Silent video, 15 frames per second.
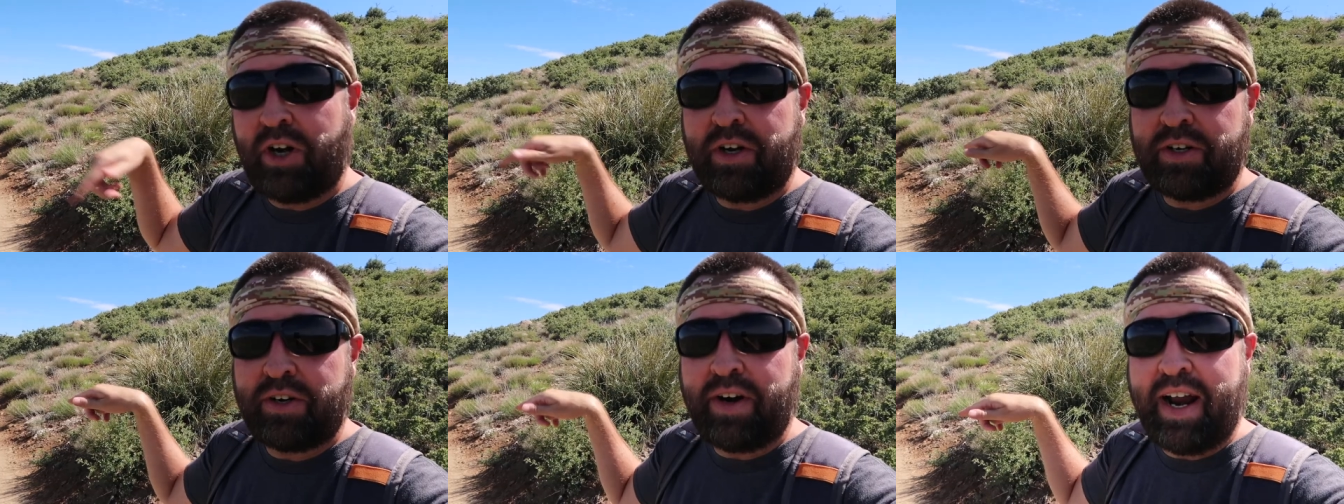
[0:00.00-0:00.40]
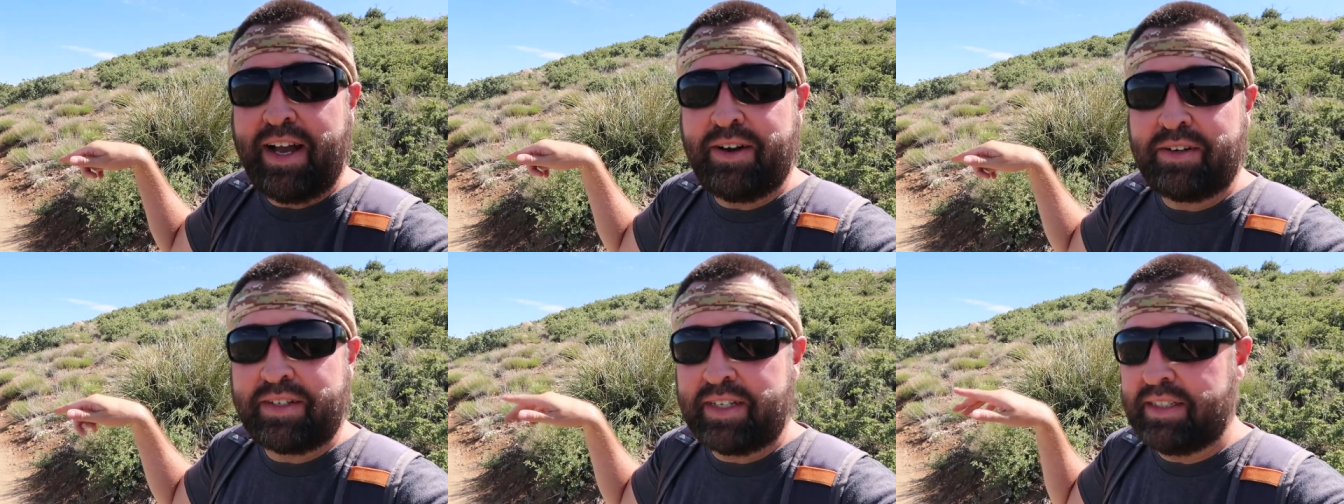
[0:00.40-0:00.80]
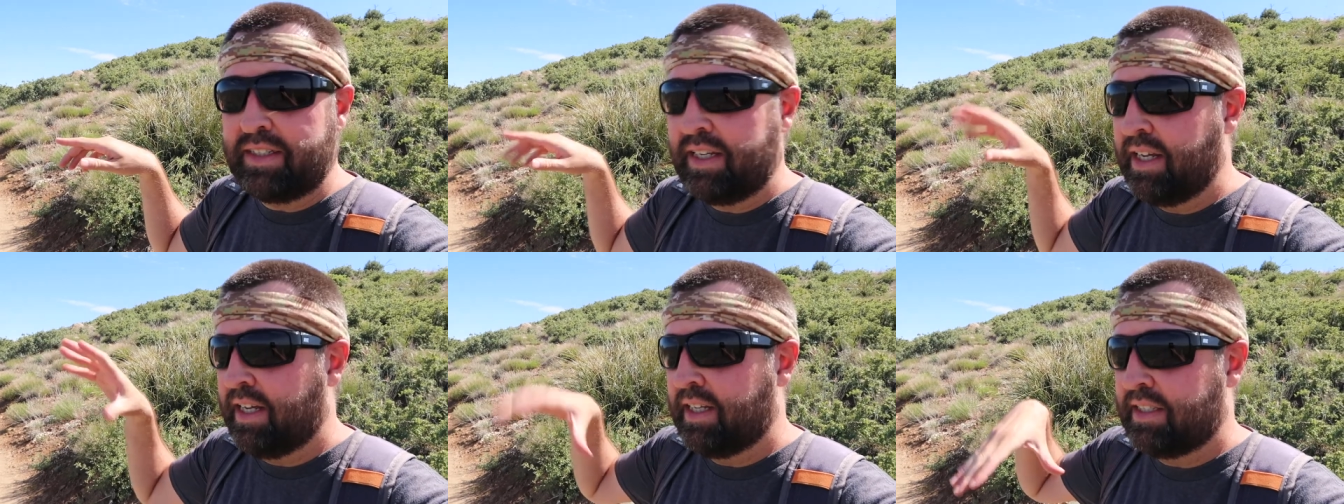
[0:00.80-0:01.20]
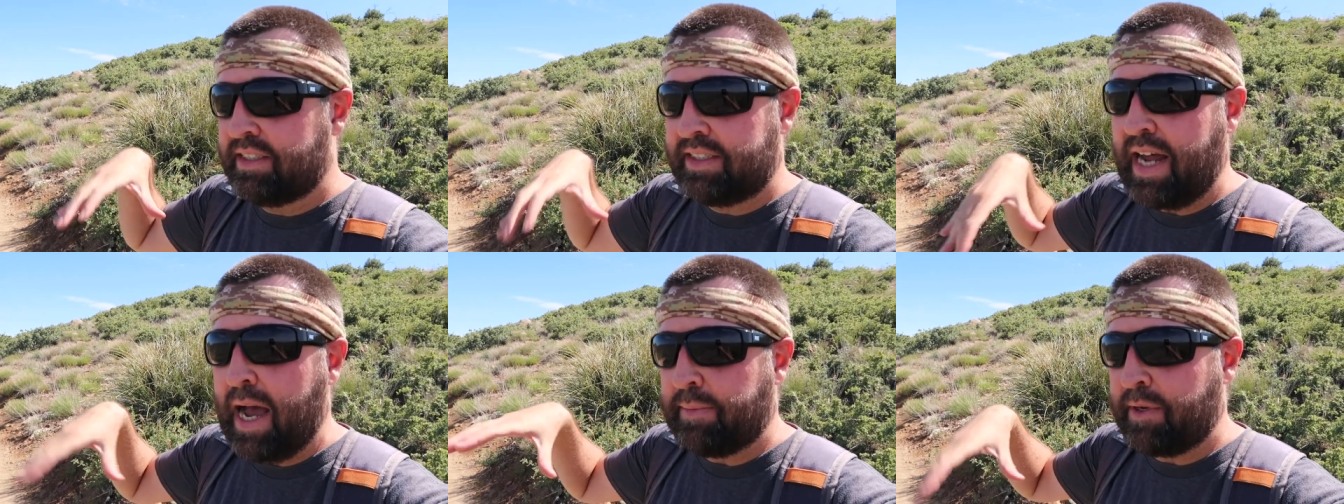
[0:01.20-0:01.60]
turned around and
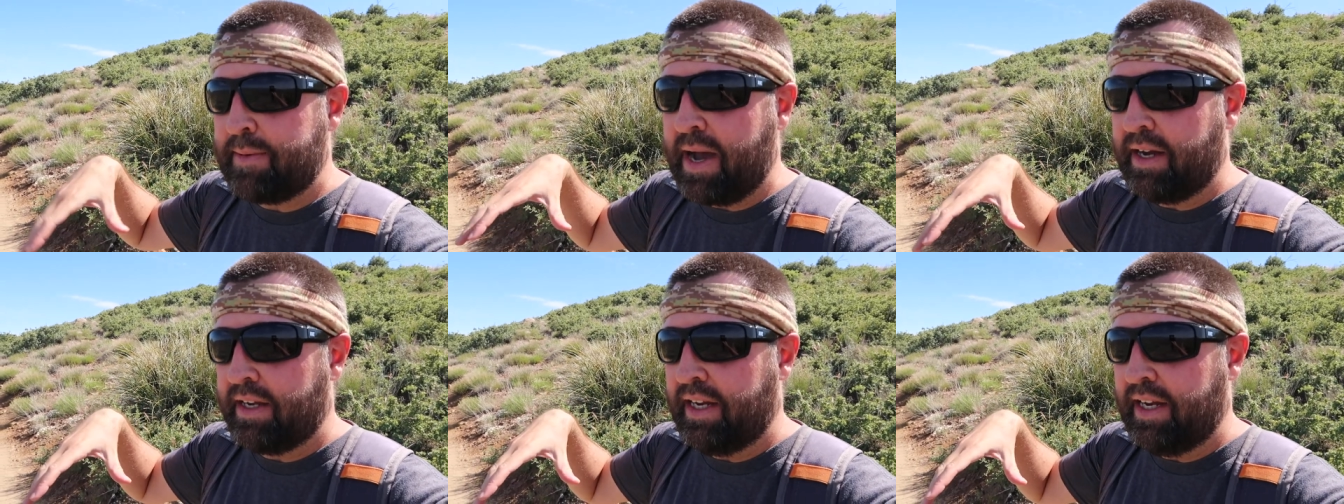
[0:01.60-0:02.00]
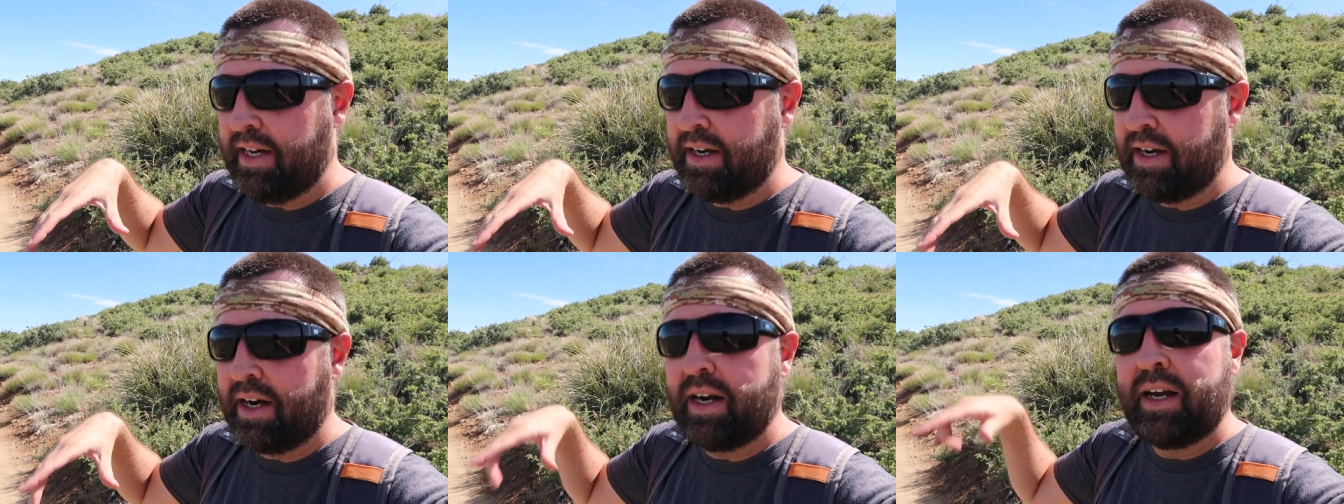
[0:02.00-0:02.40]
stopped about here.